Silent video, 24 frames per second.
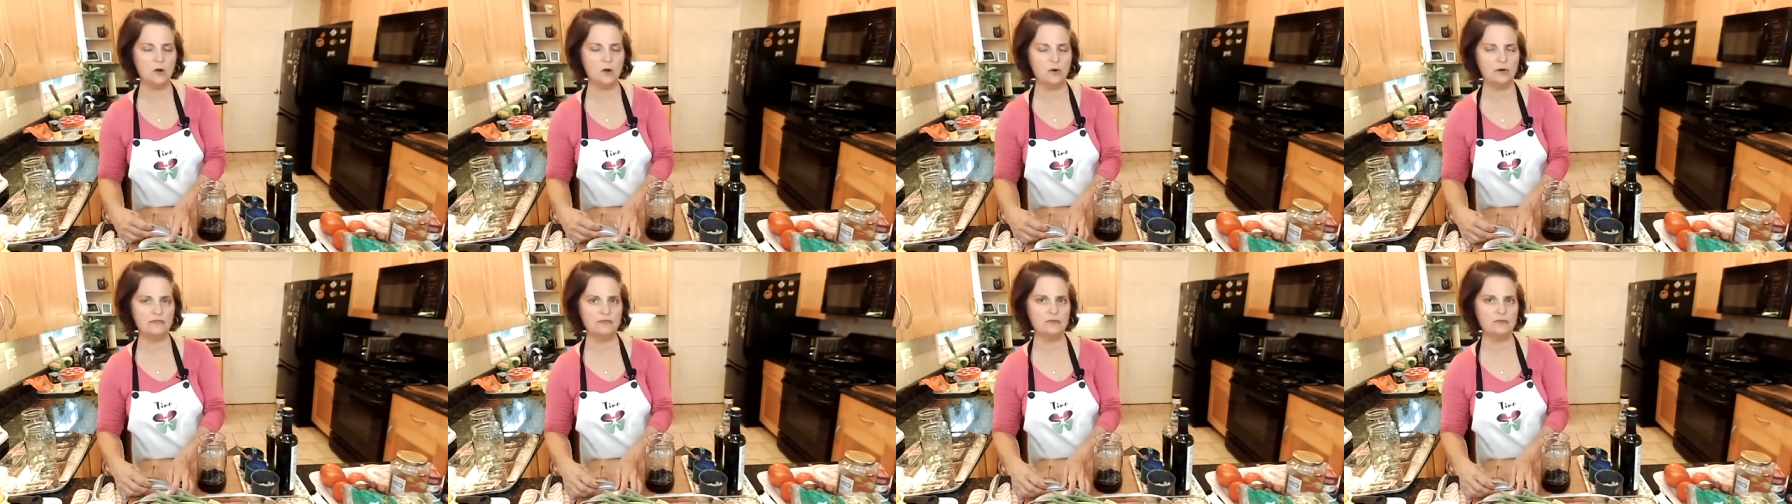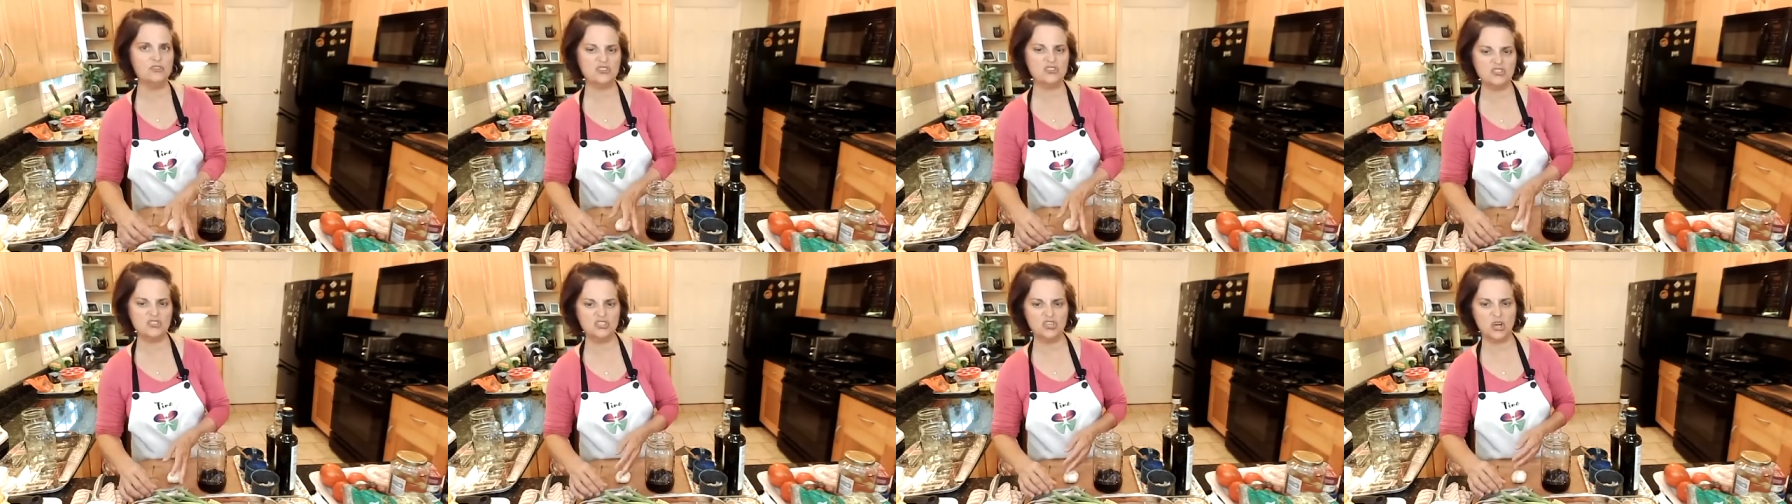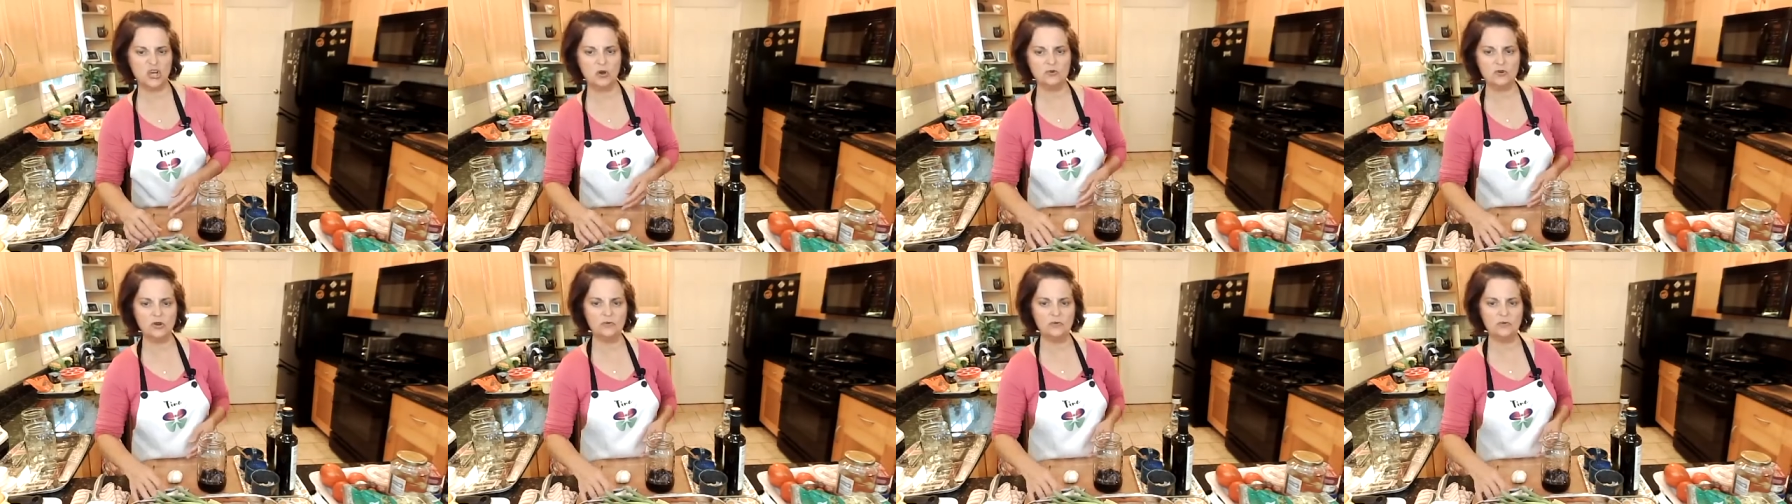If you just
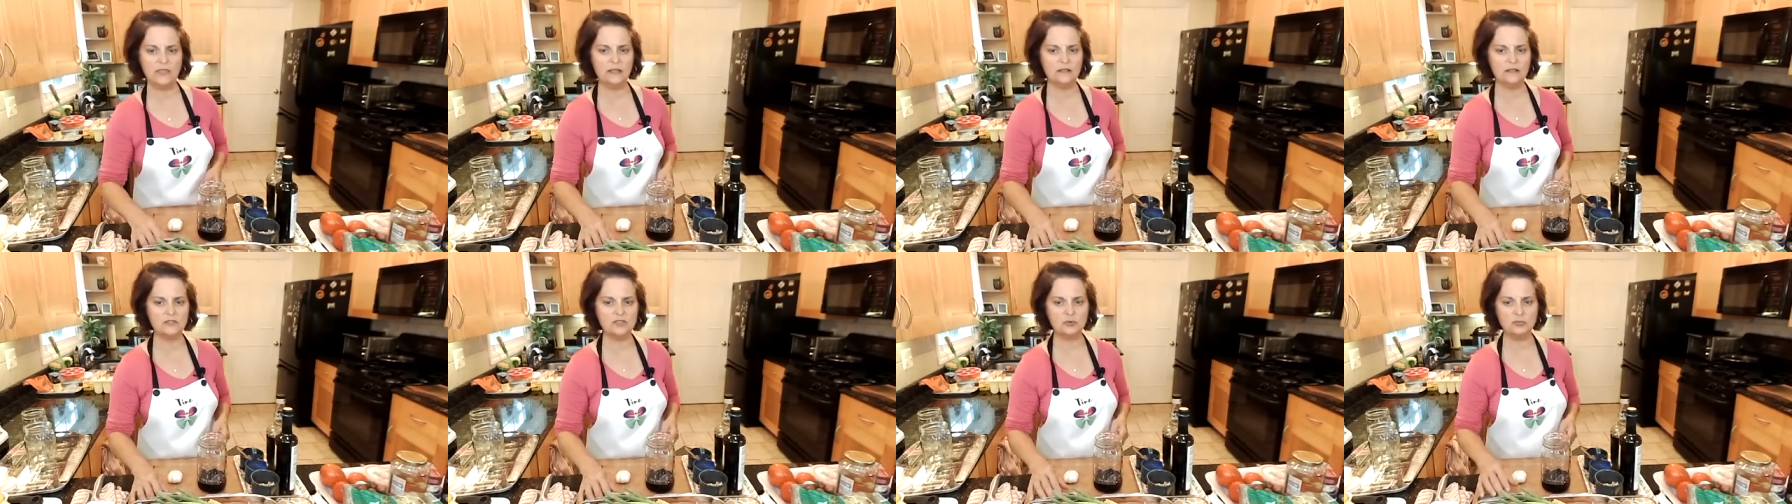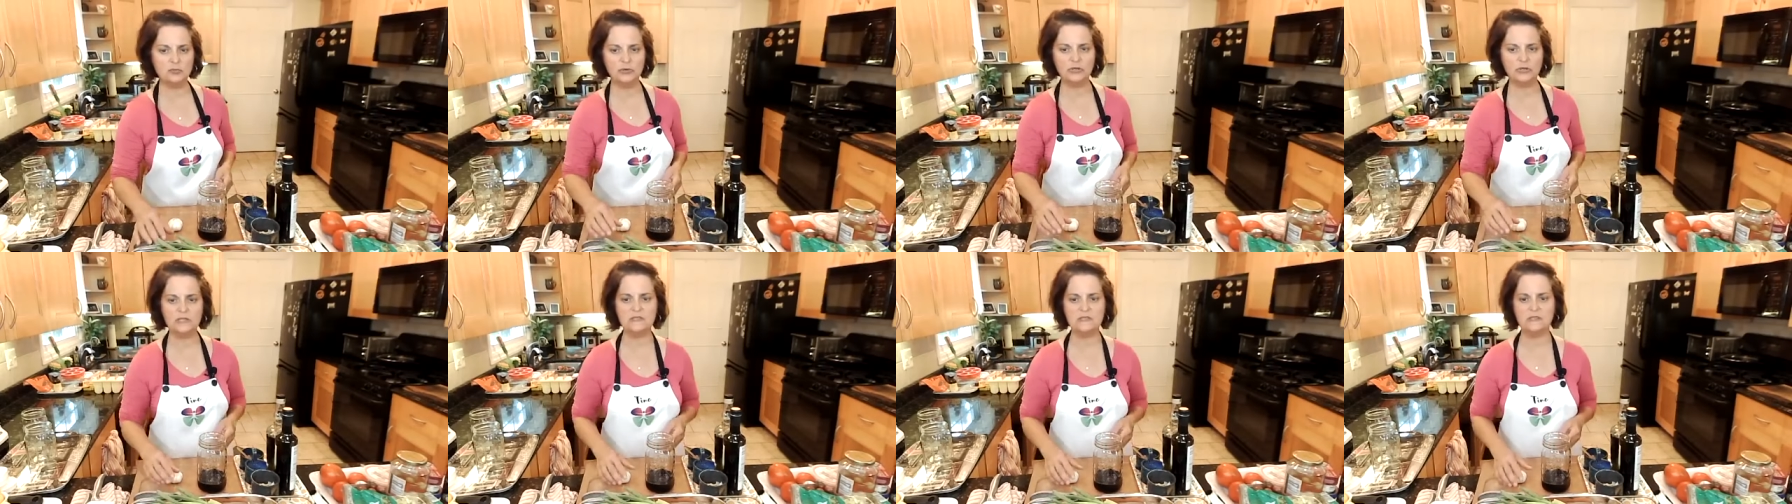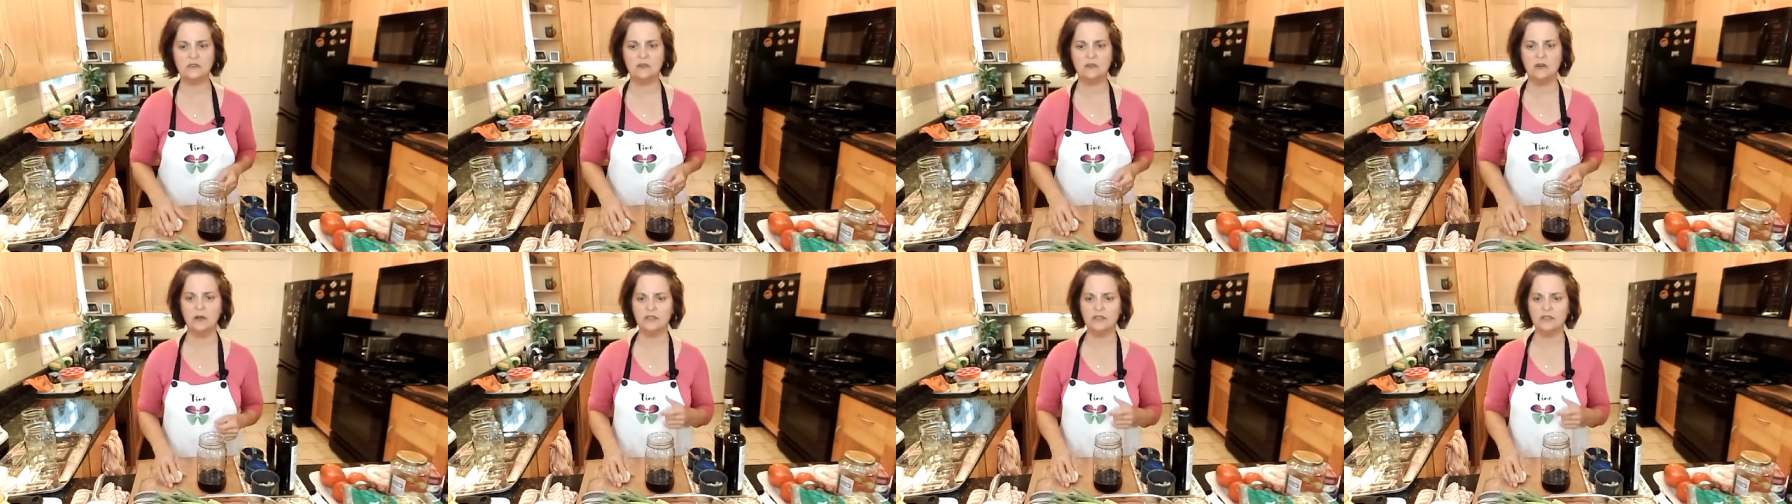don't know the answer, put a 0.